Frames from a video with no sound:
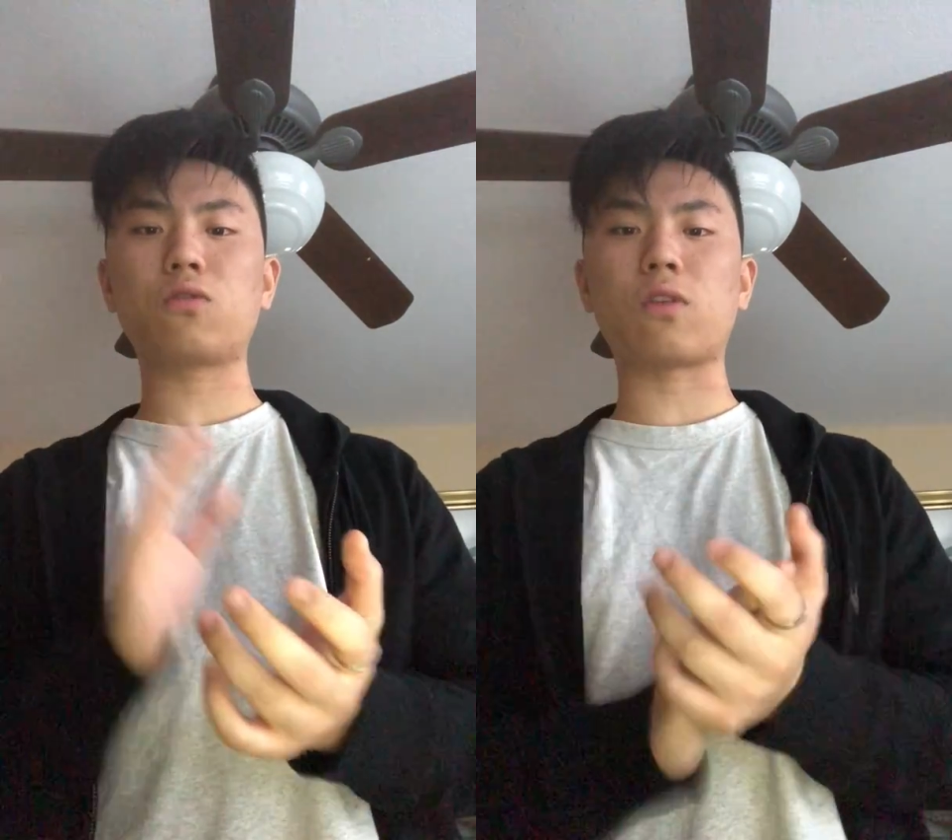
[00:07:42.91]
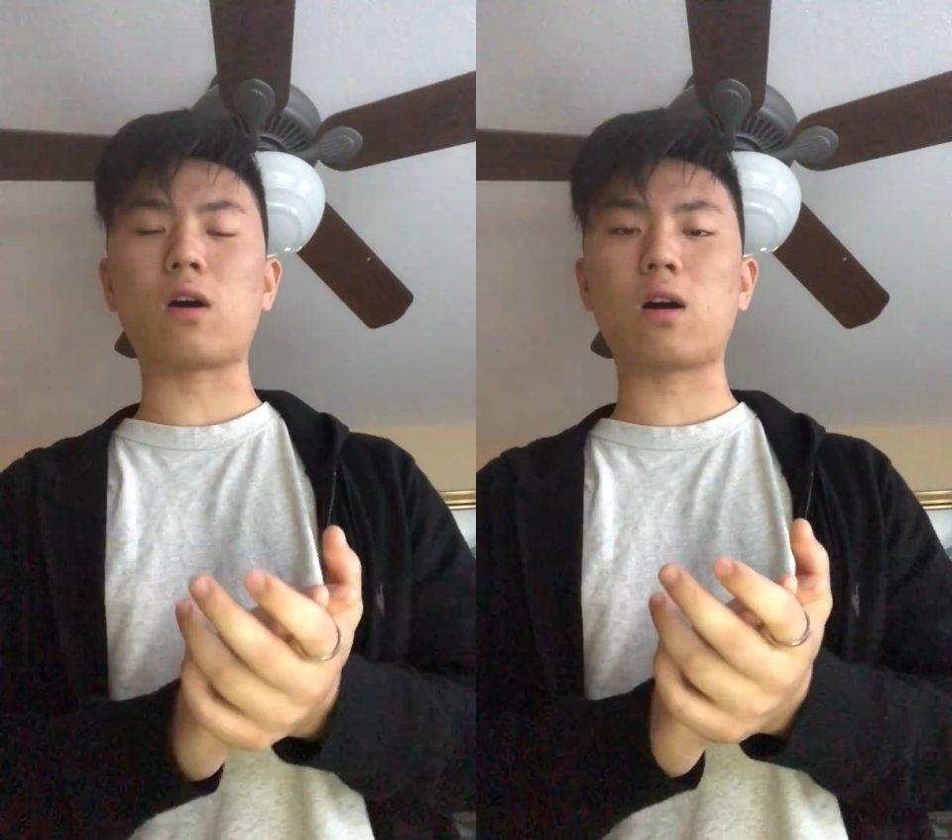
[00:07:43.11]

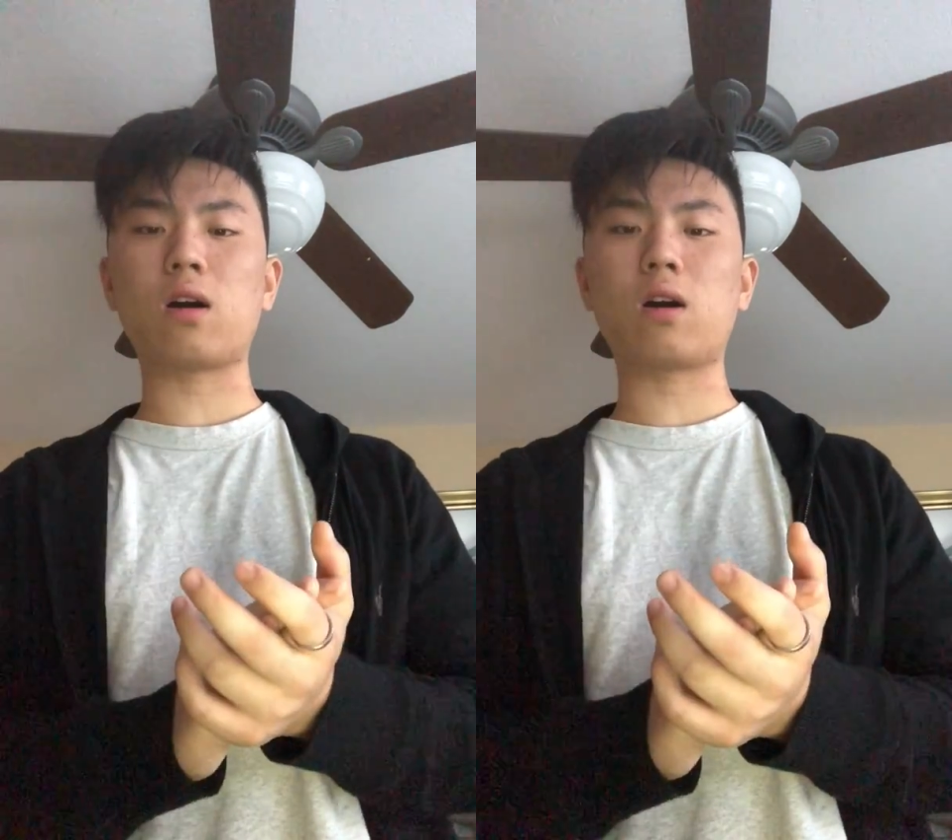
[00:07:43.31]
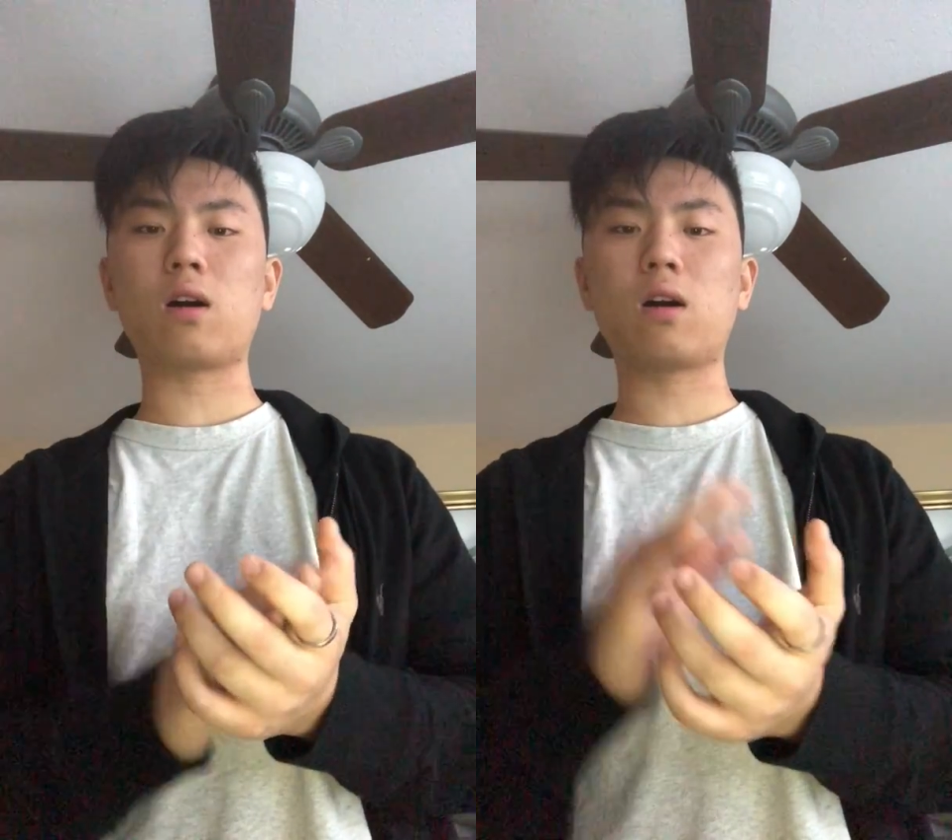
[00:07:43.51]

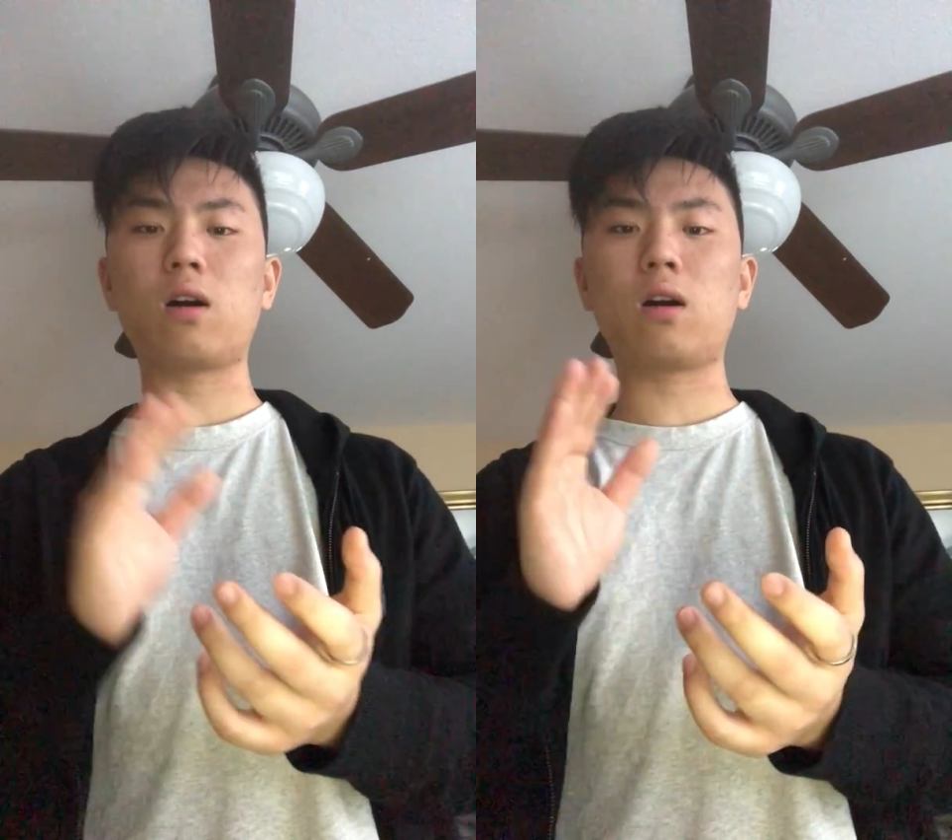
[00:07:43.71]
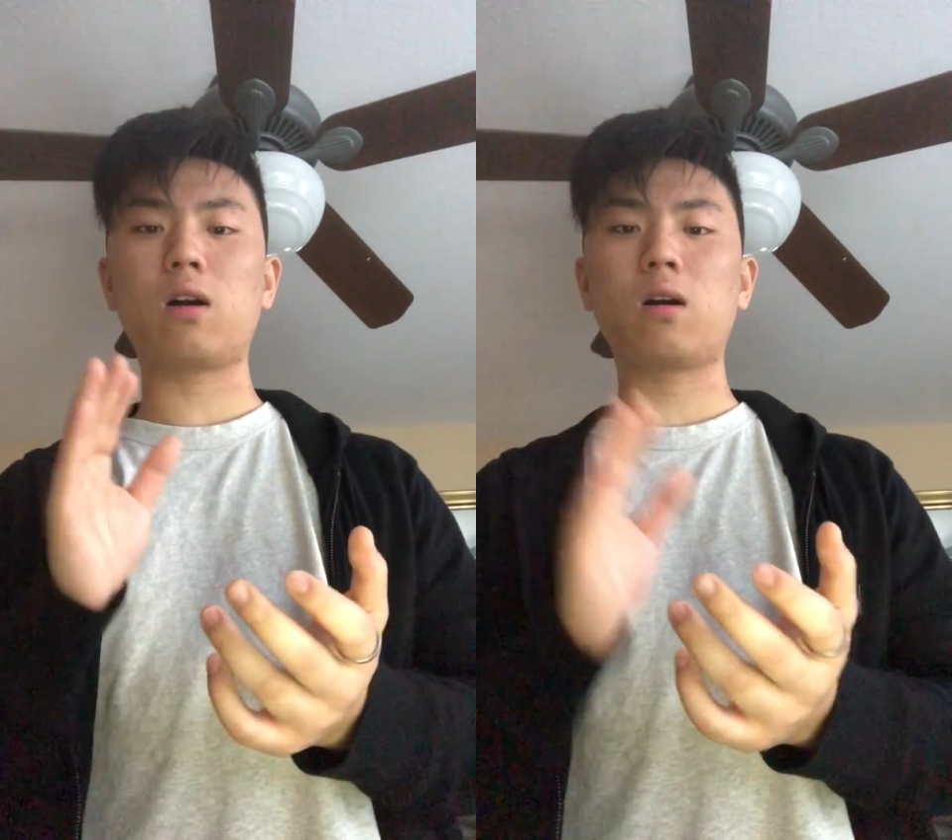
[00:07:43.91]

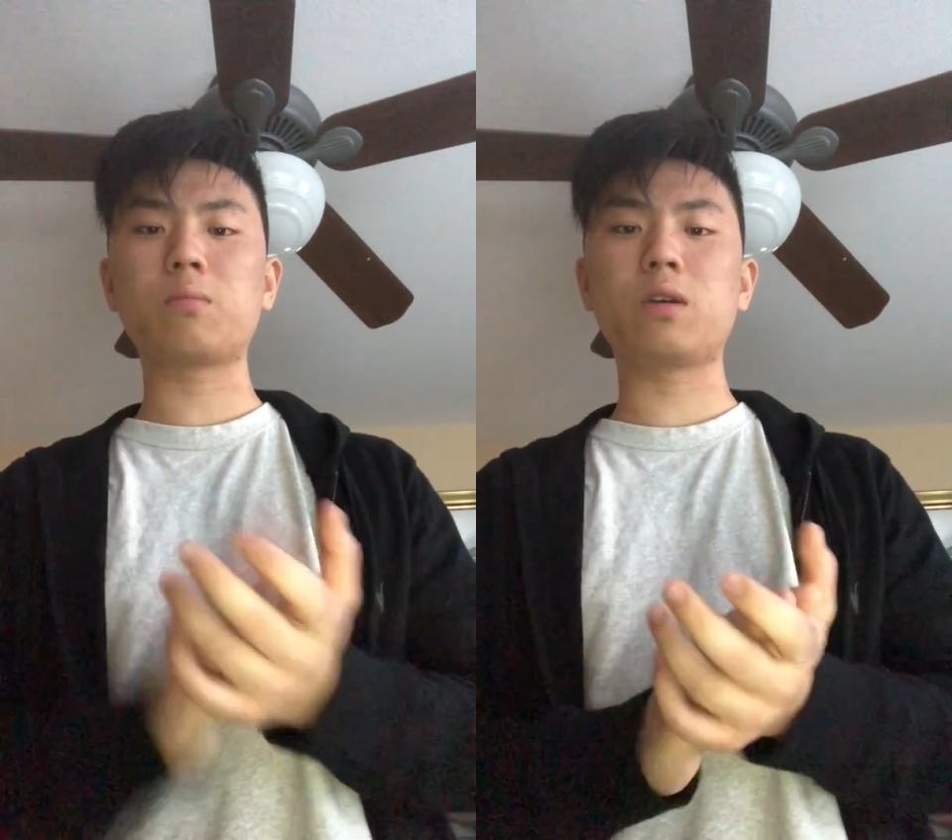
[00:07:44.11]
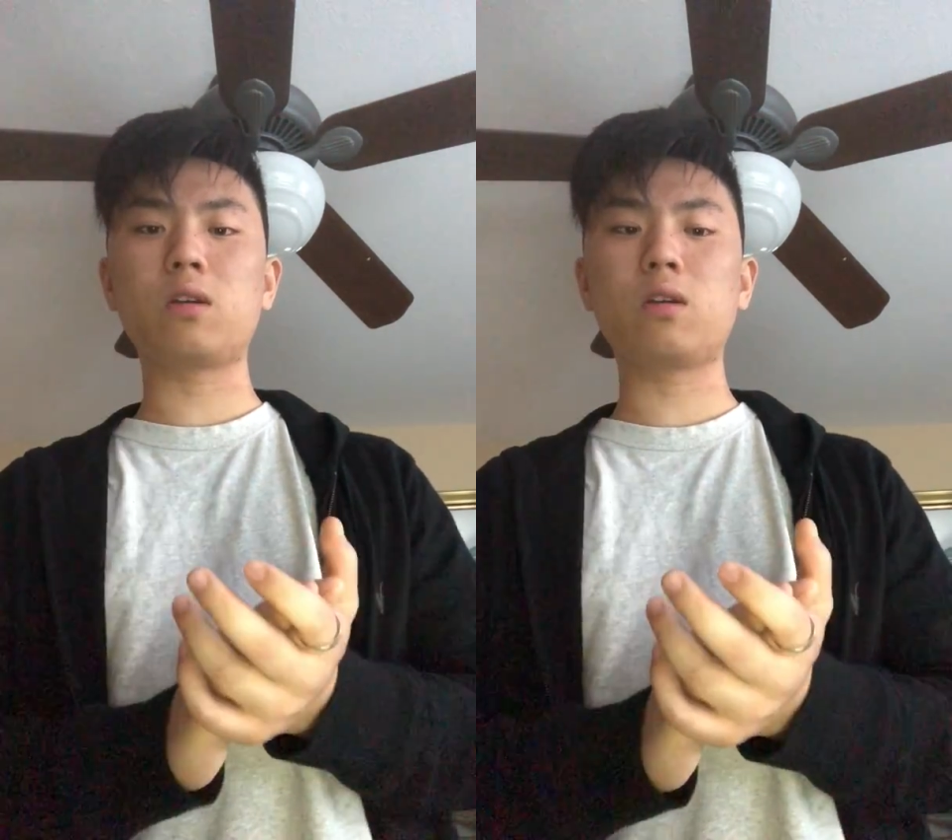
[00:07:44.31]
fa,
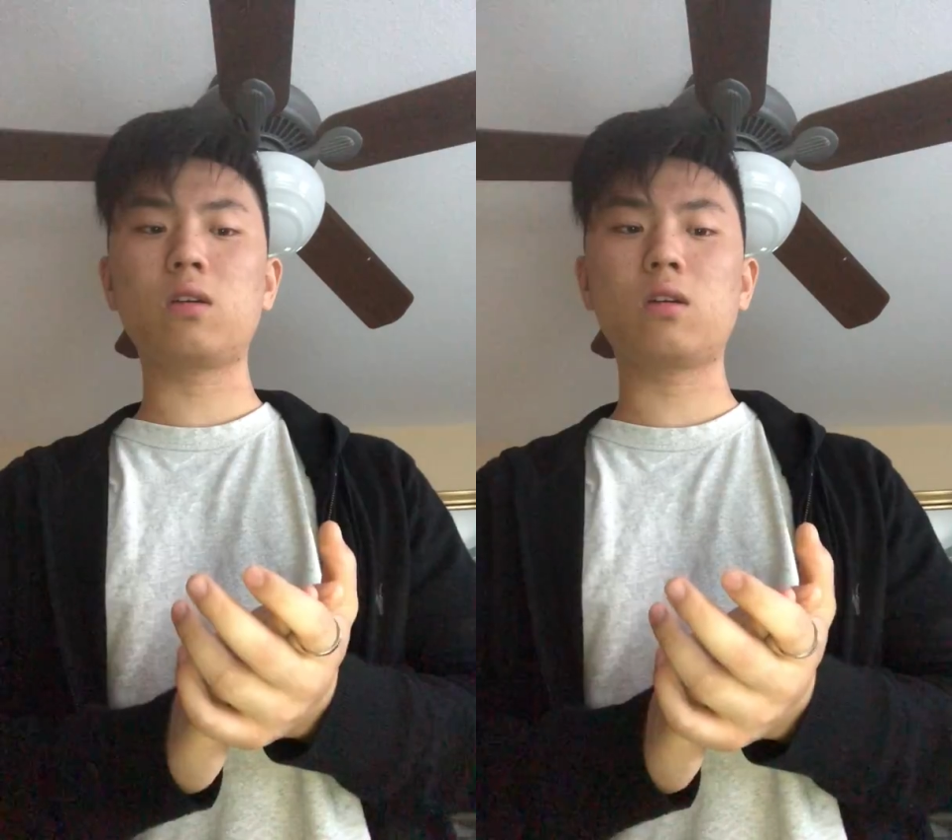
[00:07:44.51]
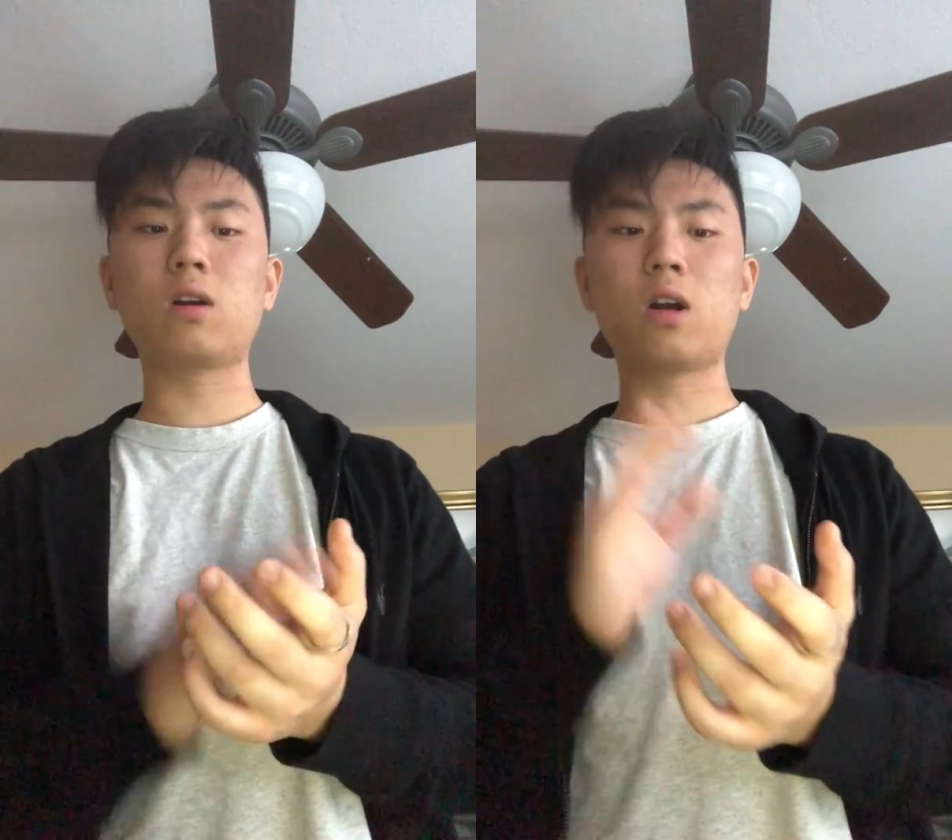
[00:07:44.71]

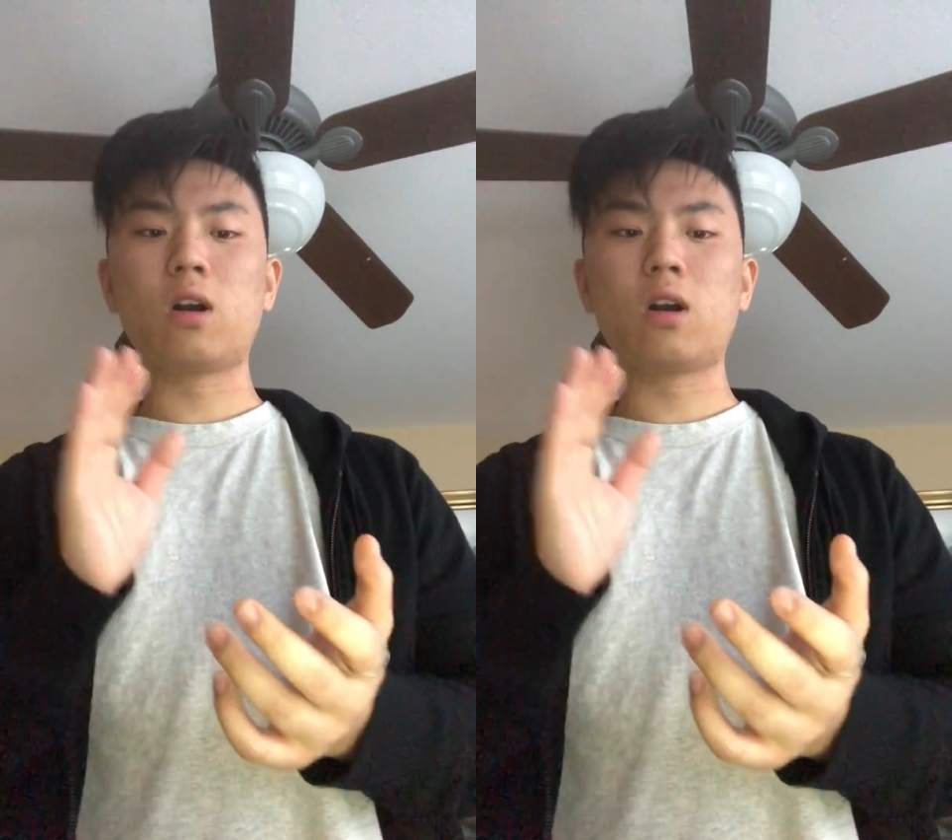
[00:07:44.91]
mi,